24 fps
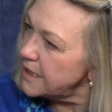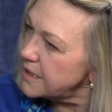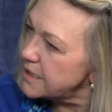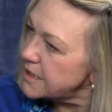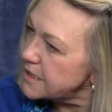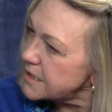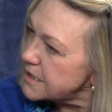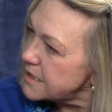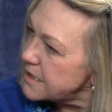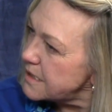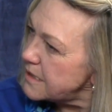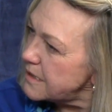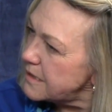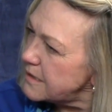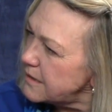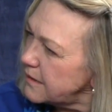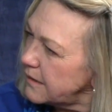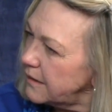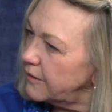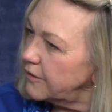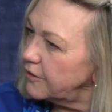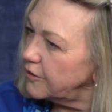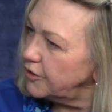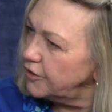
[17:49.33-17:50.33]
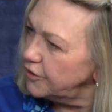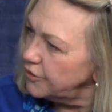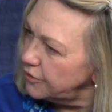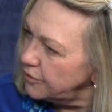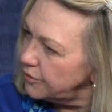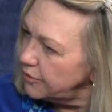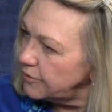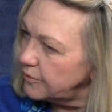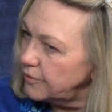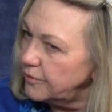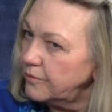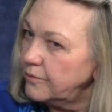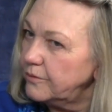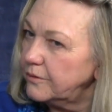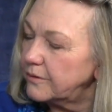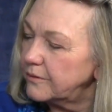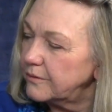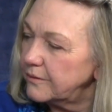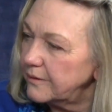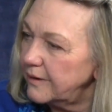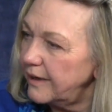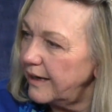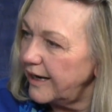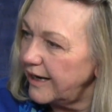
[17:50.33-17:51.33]
but. you
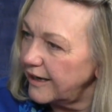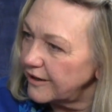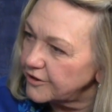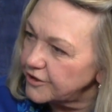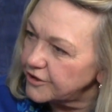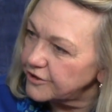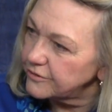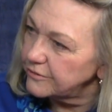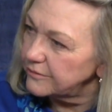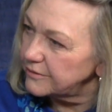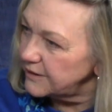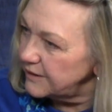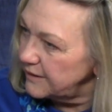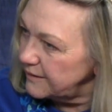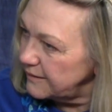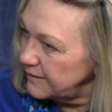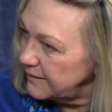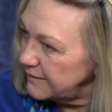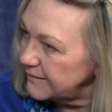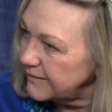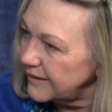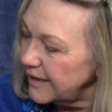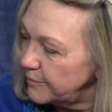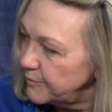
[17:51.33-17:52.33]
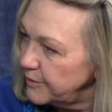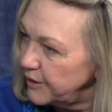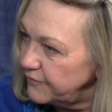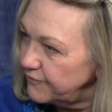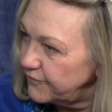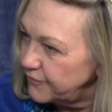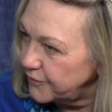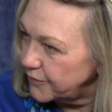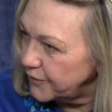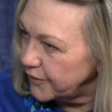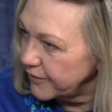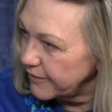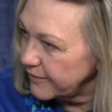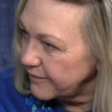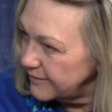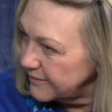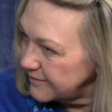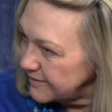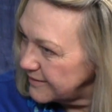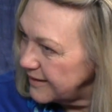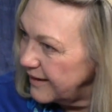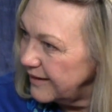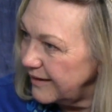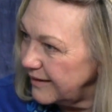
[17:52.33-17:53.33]
actually coming forth and
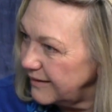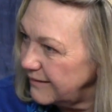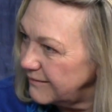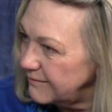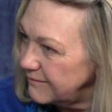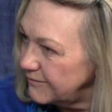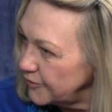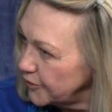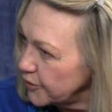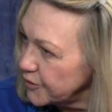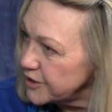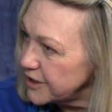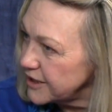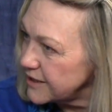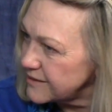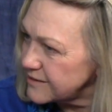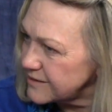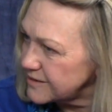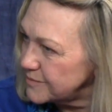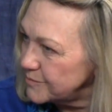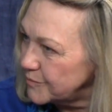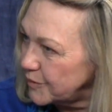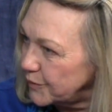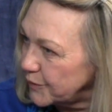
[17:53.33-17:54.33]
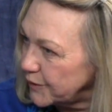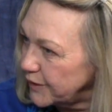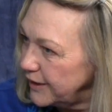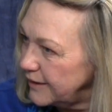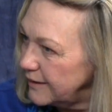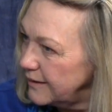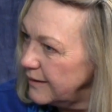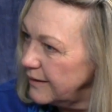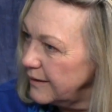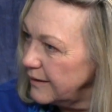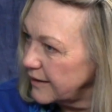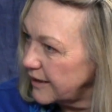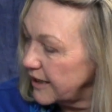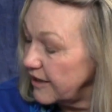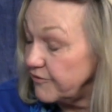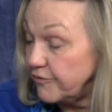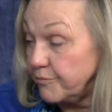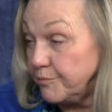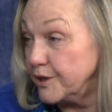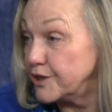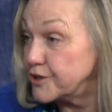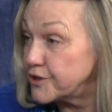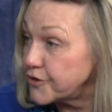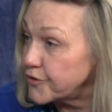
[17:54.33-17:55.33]
saying your testimony gave
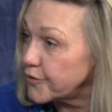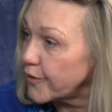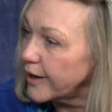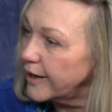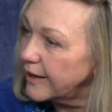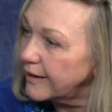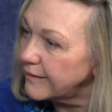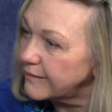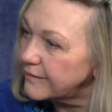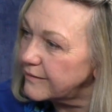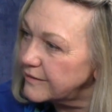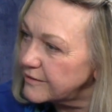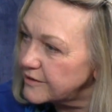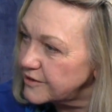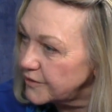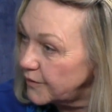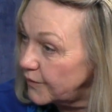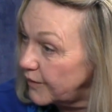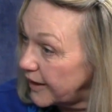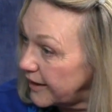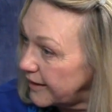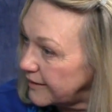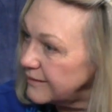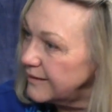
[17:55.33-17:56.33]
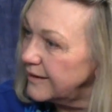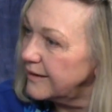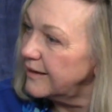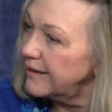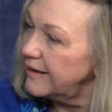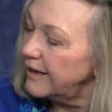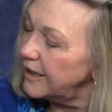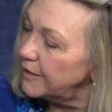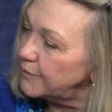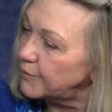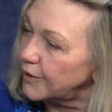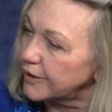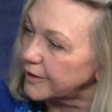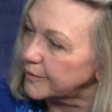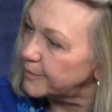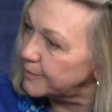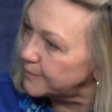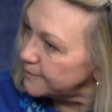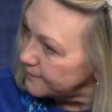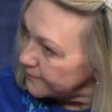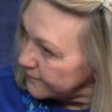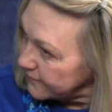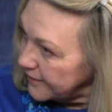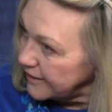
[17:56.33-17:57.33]
me strength. Really? So I, I want to
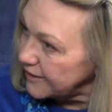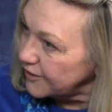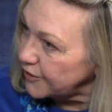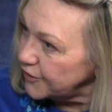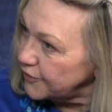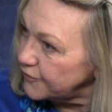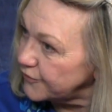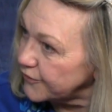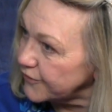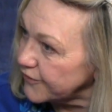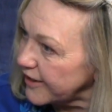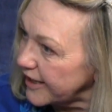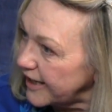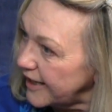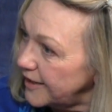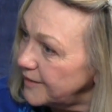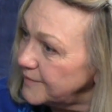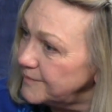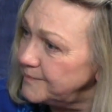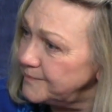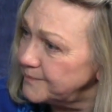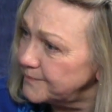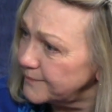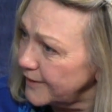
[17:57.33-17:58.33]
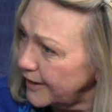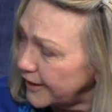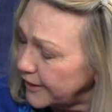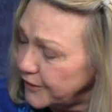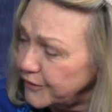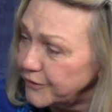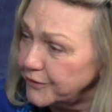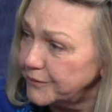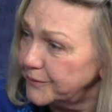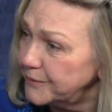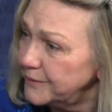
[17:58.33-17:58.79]
thank you for that. Oh, I oh. do.